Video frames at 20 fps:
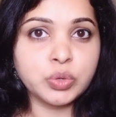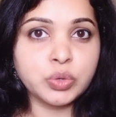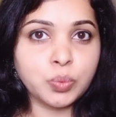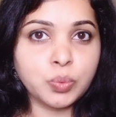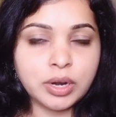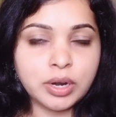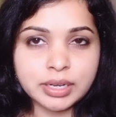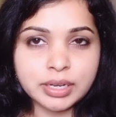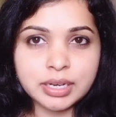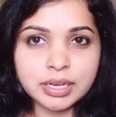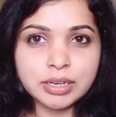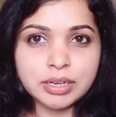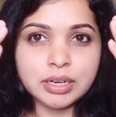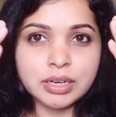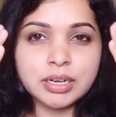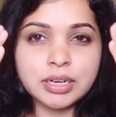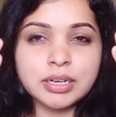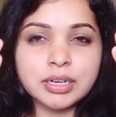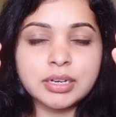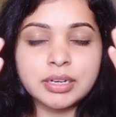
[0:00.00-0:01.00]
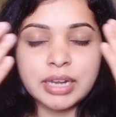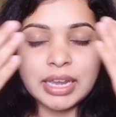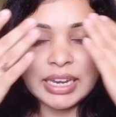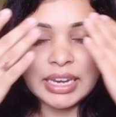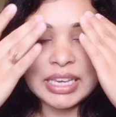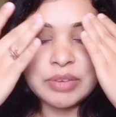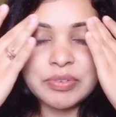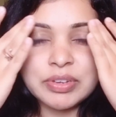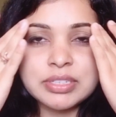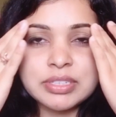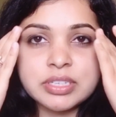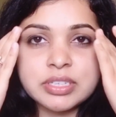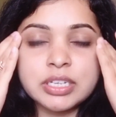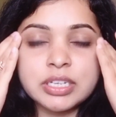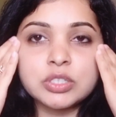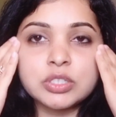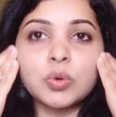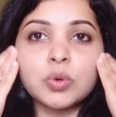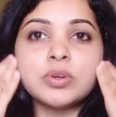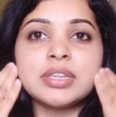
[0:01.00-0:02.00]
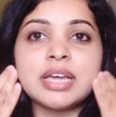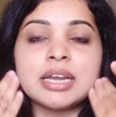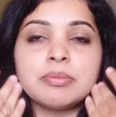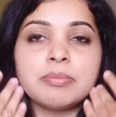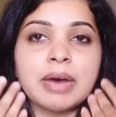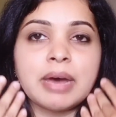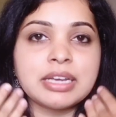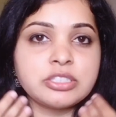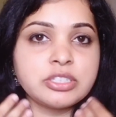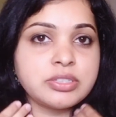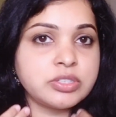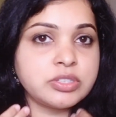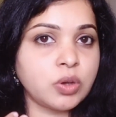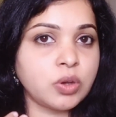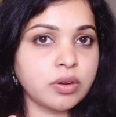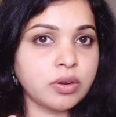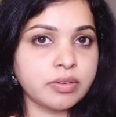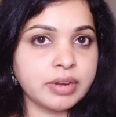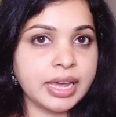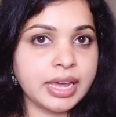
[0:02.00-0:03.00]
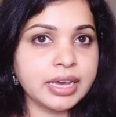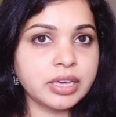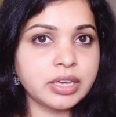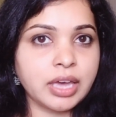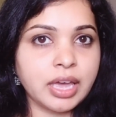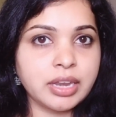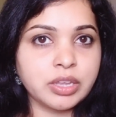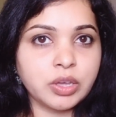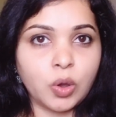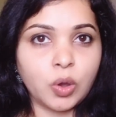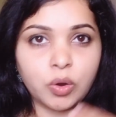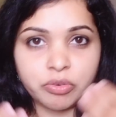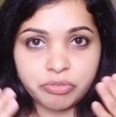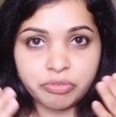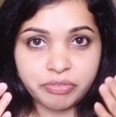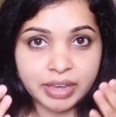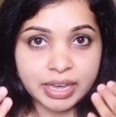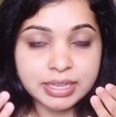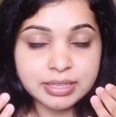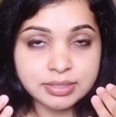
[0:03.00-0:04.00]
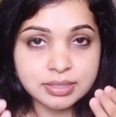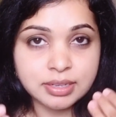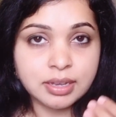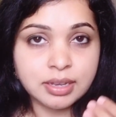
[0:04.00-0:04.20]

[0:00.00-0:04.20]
You want an even skin tone that matches your neck and your face.